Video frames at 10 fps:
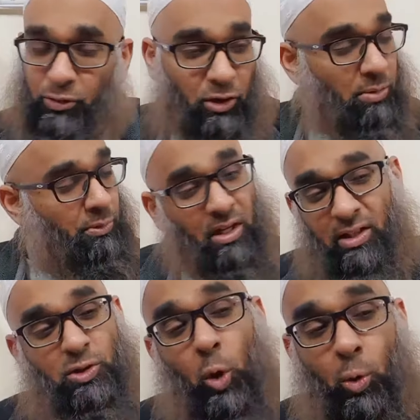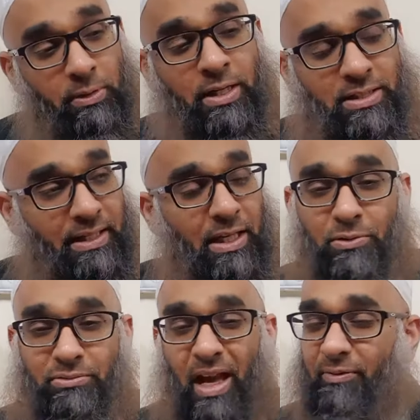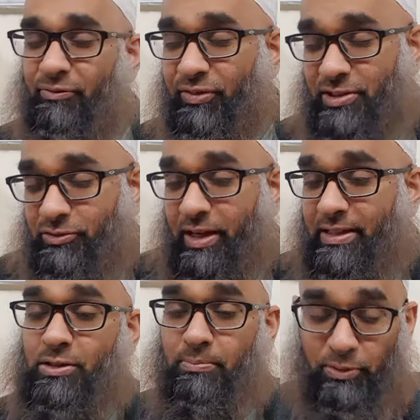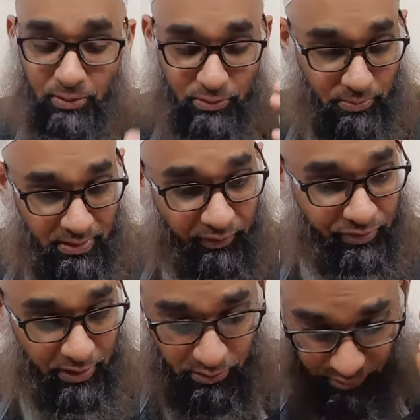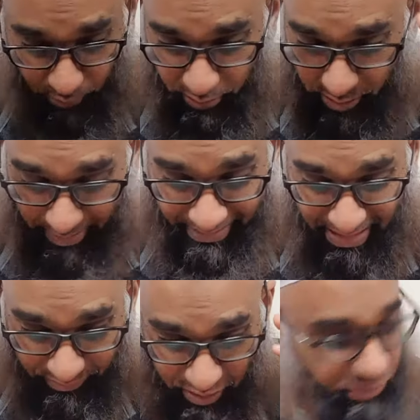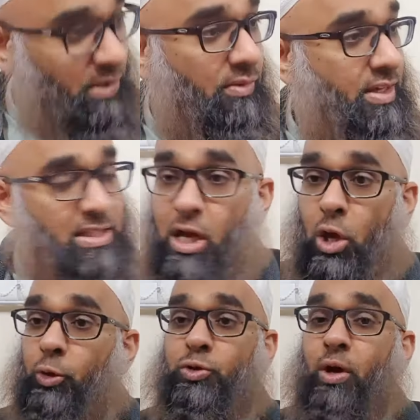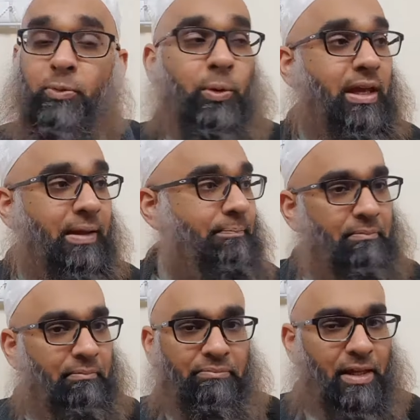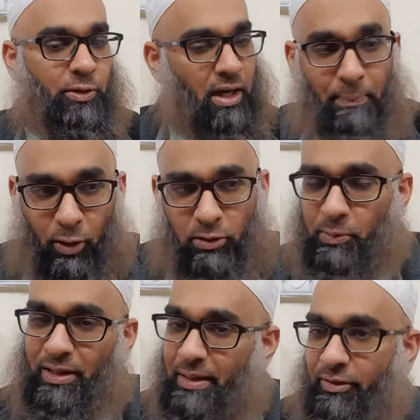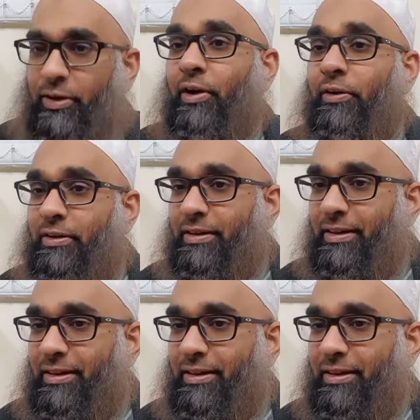You start doing mutala so much and then you get frustrated, your nafs and your soul and your mind gets frustrated with this, you stop doing it, then to come back onto mutala is very hard.